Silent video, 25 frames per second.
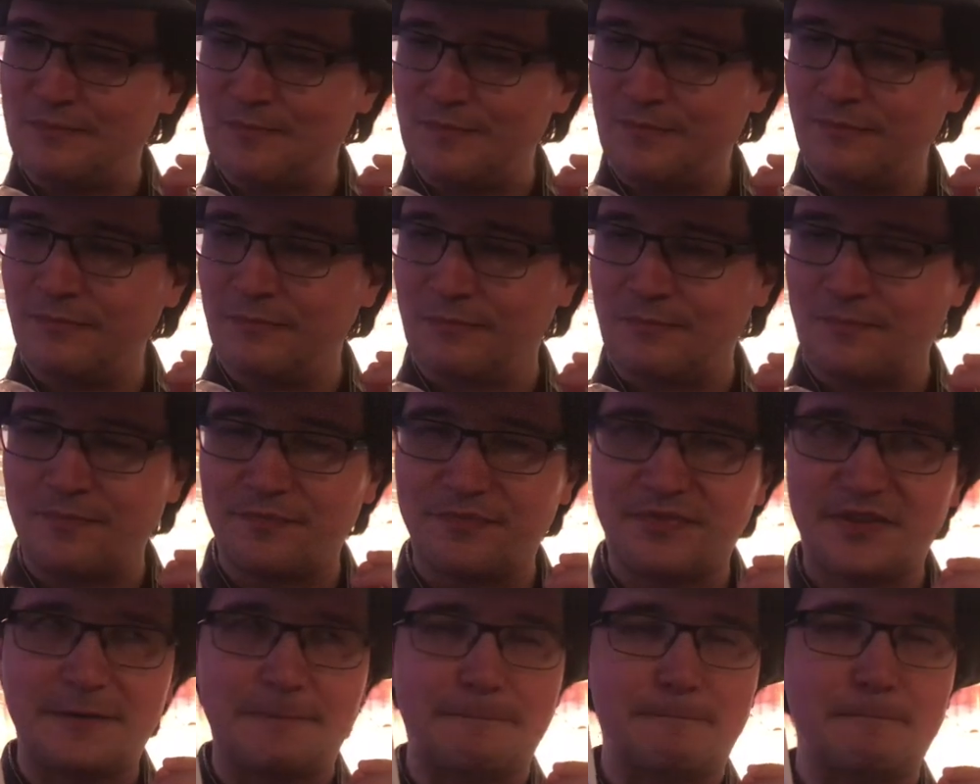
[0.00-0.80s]
Mm.
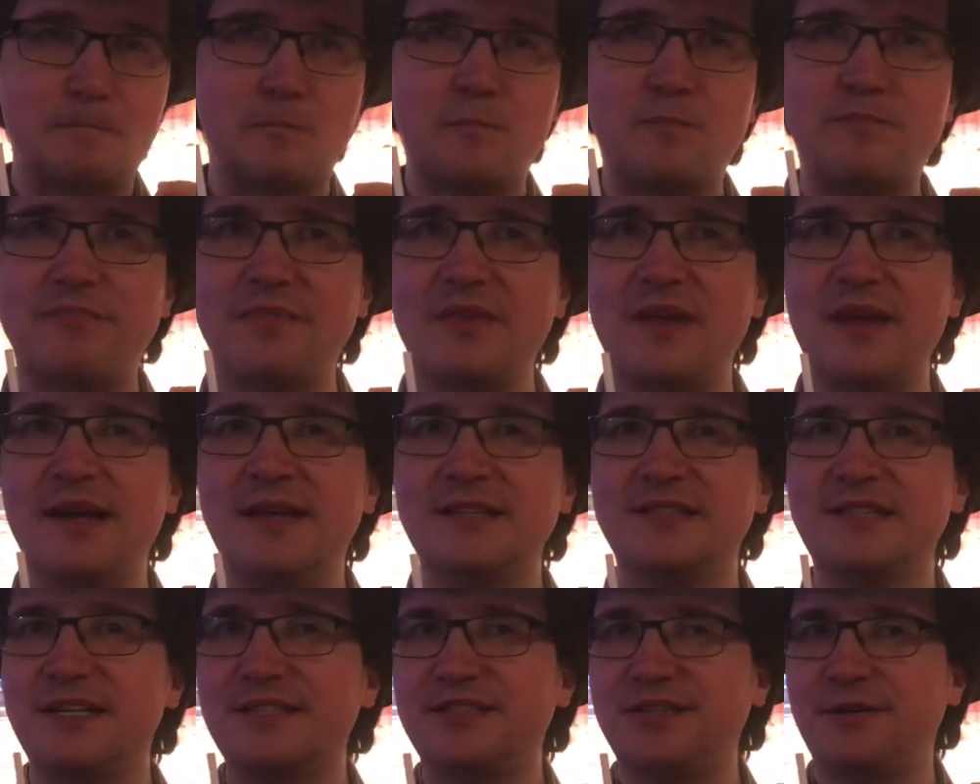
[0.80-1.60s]

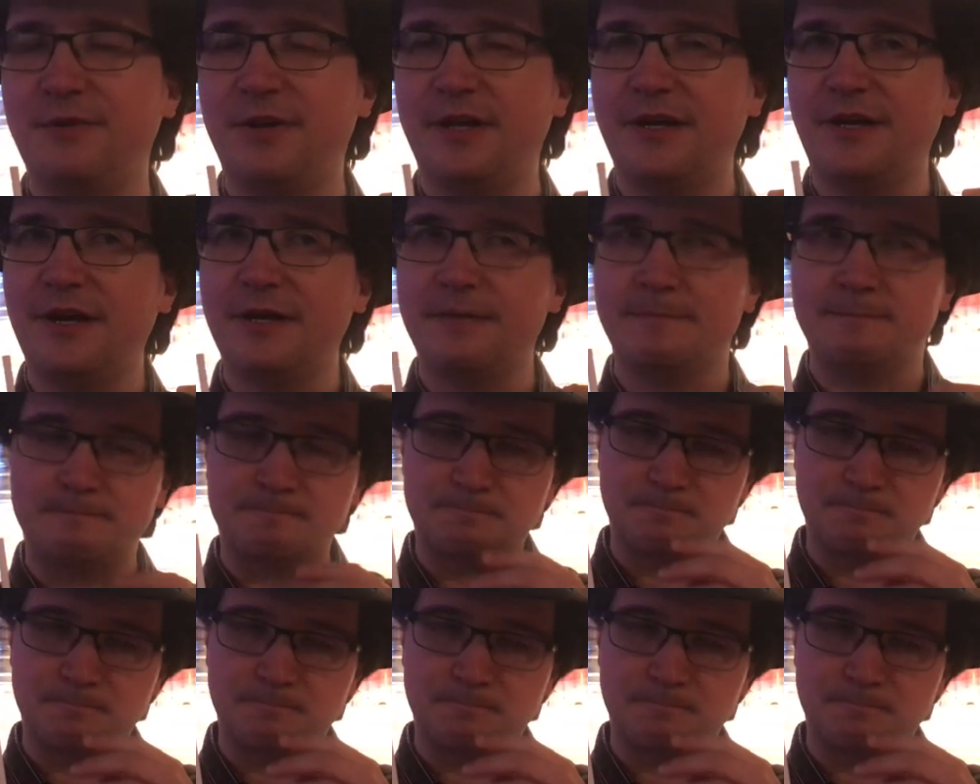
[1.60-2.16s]
That's actually really good.